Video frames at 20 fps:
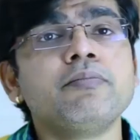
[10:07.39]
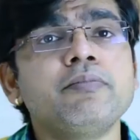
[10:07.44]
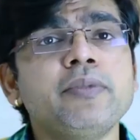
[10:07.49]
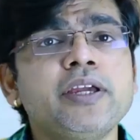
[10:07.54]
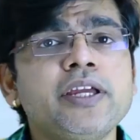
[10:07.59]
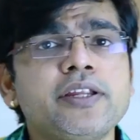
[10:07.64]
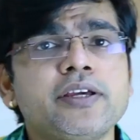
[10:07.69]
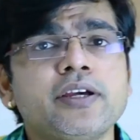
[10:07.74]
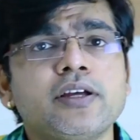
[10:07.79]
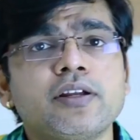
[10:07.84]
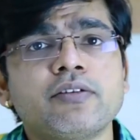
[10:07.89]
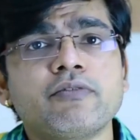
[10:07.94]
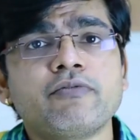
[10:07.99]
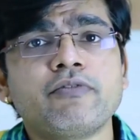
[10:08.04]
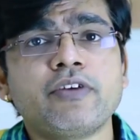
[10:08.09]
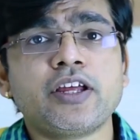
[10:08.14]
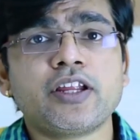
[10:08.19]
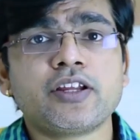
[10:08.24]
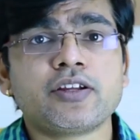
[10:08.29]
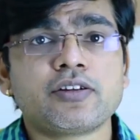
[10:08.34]
median,
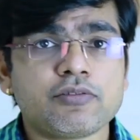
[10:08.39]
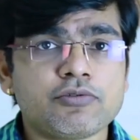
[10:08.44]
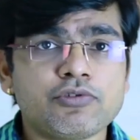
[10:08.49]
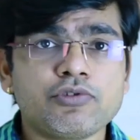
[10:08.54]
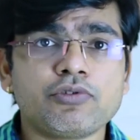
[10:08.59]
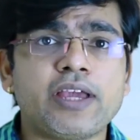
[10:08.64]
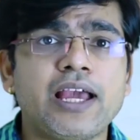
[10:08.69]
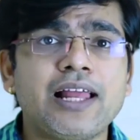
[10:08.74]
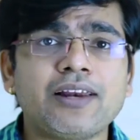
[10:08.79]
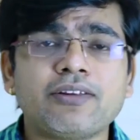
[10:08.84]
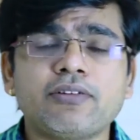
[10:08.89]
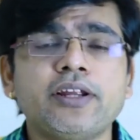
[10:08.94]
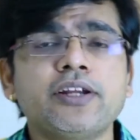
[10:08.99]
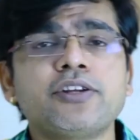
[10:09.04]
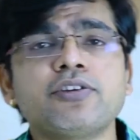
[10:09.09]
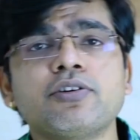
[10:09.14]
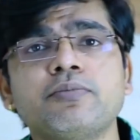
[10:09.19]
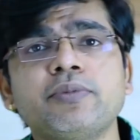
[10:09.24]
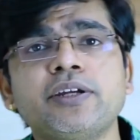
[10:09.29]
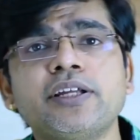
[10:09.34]
where you
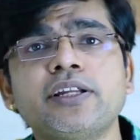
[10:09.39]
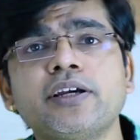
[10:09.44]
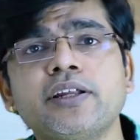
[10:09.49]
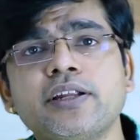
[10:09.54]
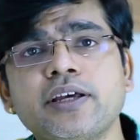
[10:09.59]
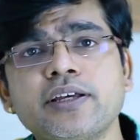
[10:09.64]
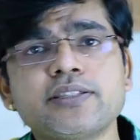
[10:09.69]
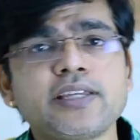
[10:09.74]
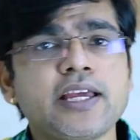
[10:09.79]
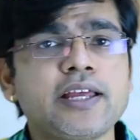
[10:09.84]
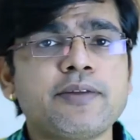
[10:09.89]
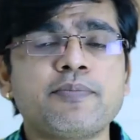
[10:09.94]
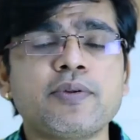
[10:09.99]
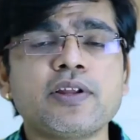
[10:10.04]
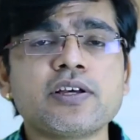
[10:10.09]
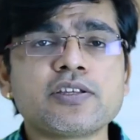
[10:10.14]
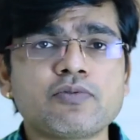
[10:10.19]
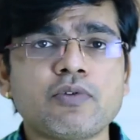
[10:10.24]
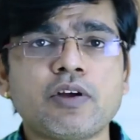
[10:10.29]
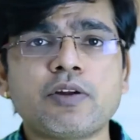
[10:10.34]
calculate your median as n
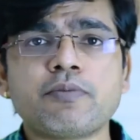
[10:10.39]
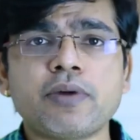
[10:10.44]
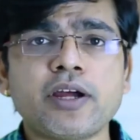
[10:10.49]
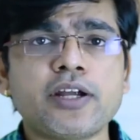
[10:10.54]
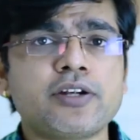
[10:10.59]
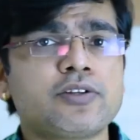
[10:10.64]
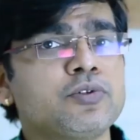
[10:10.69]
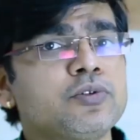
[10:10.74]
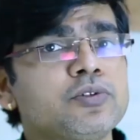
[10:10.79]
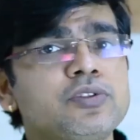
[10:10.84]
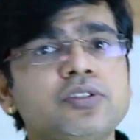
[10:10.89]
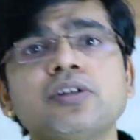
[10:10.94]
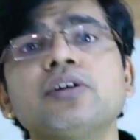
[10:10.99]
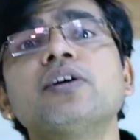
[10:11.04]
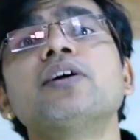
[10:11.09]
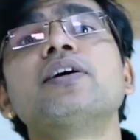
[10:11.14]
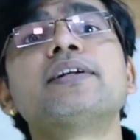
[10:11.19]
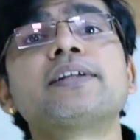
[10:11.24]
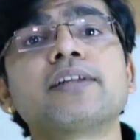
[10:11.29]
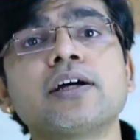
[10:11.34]
plus 1 by 2th
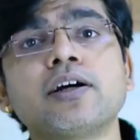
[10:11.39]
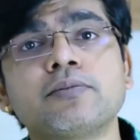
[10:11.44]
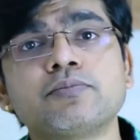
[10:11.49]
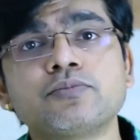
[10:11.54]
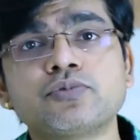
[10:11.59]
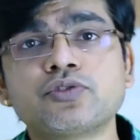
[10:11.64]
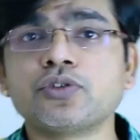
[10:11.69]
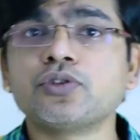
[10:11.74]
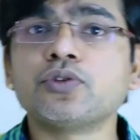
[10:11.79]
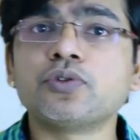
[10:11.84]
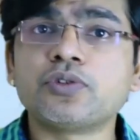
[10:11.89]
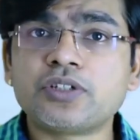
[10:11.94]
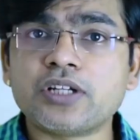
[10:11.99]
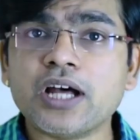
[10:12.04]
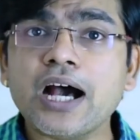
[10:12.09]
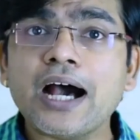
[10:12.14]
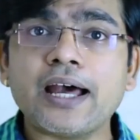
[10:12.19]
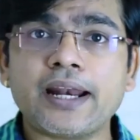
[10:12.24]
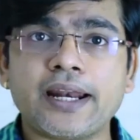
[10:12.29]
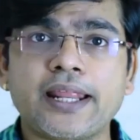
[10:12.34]
term. So you
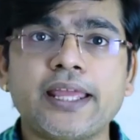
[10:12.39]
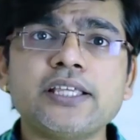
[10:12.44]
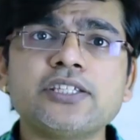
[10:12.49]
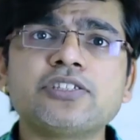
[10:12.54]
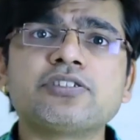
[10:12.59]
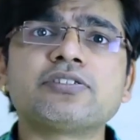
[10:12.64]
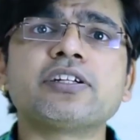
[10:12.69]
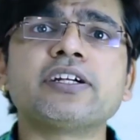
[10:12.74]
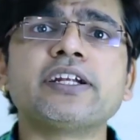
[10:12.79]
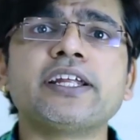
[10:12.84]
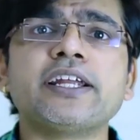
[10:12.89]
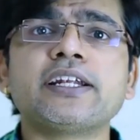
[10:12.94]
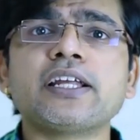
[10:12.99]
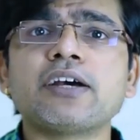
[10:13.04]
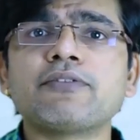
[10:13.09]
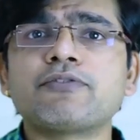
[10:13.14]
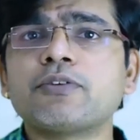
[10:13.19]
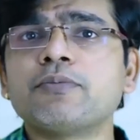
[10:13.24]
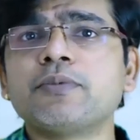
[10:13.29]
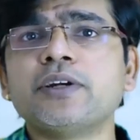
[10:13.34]
arrange the
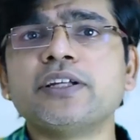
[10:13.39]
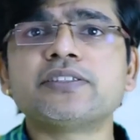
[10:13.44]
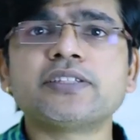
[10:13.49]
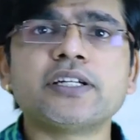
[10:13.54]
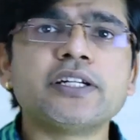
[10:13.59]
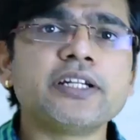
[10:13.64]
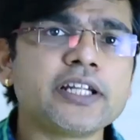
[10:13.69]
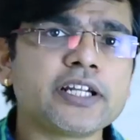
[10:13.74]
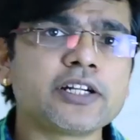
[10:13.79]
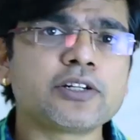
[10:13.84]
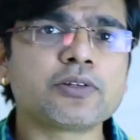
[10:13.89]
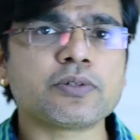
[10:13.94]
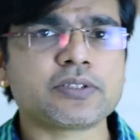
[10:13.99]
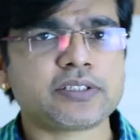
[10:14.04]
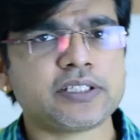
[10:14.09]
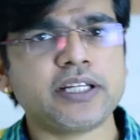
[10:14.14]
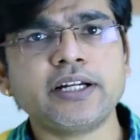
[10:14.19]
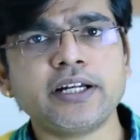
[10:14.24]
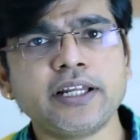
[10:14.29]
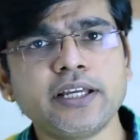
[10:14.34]
data from descending to
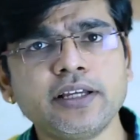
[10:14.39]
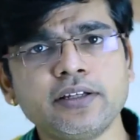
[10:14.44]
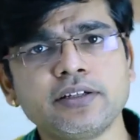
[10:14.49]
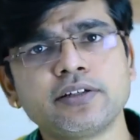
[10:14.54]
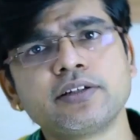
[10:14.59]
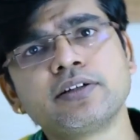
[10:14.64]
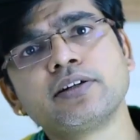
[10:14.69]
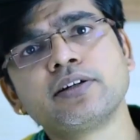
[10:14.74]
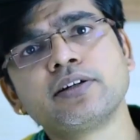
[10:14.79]
ascending,